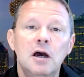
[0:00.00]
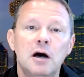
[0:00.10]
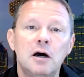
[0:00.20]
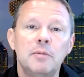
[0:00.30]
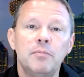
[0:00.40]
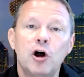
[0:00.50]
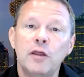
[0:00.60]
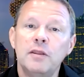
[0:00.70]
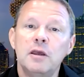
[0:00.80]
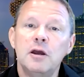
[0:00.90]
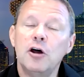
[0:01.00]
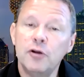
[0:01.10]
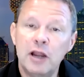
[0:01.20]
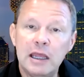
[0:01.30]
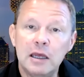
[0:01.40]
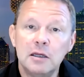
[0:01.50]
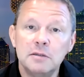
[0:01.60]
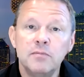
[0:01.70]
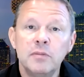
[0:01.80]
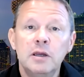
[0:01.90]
On the other hand,